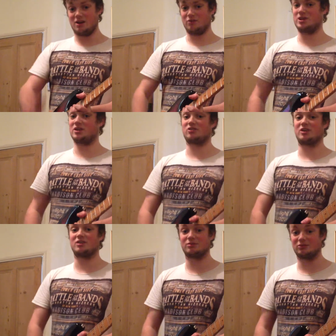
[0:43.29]

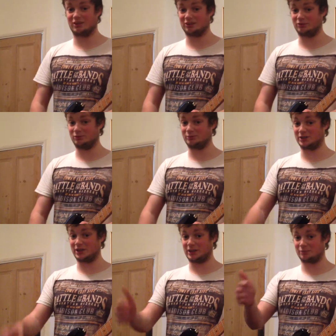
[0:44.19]
reissue, which is actually with
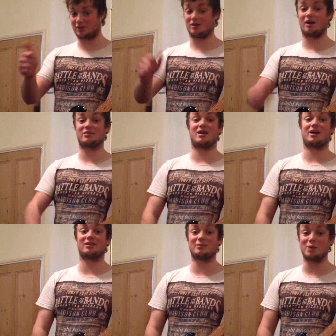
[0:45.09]
my guitar
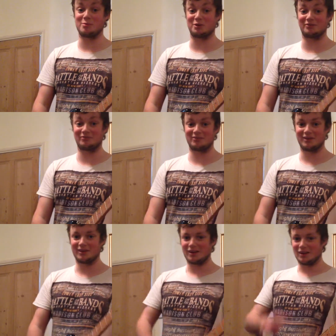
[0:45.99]
tech at the moment.
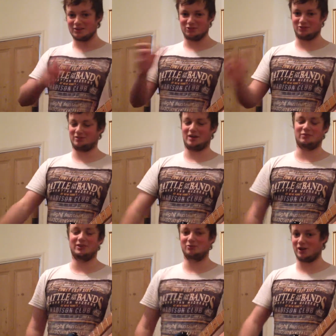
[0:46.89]
Just
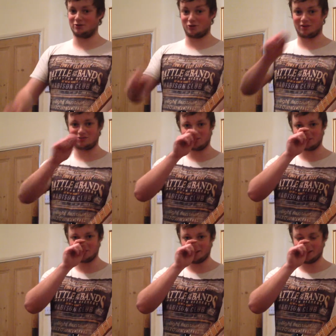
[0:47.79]
having a fret dress
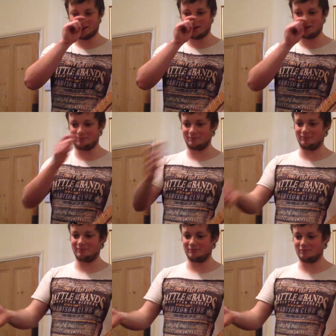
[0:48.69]

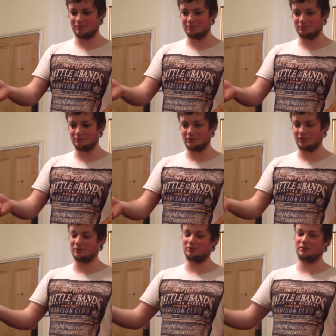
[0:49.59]

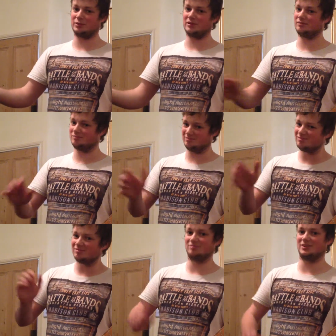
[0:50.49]
because it was a bit,
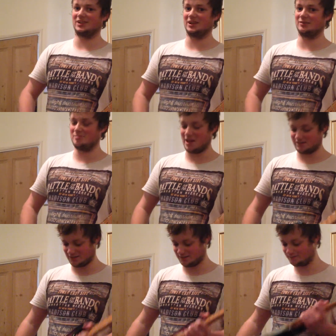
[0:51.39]

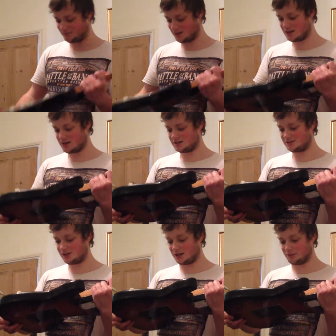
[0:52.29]
messy.
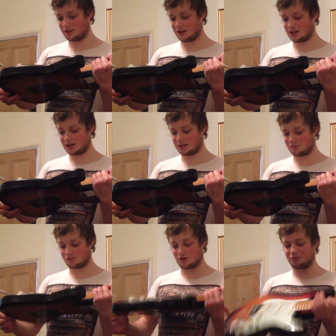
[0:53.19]
So,
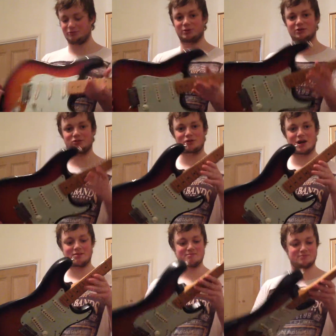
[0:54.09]
start off with my
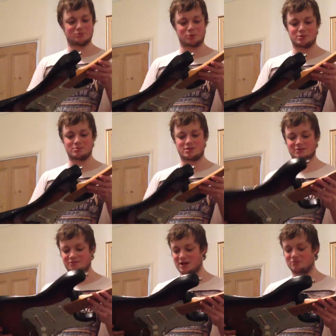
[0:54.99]
Strat. It's probably my
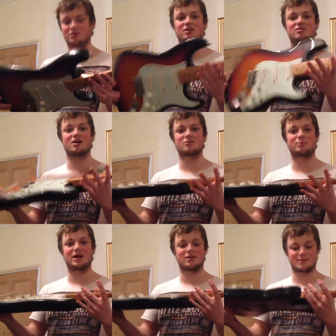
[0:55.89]
favourite guitar to
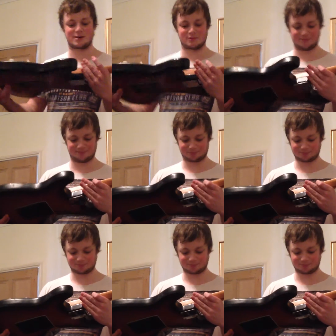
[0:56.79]
play at the moment.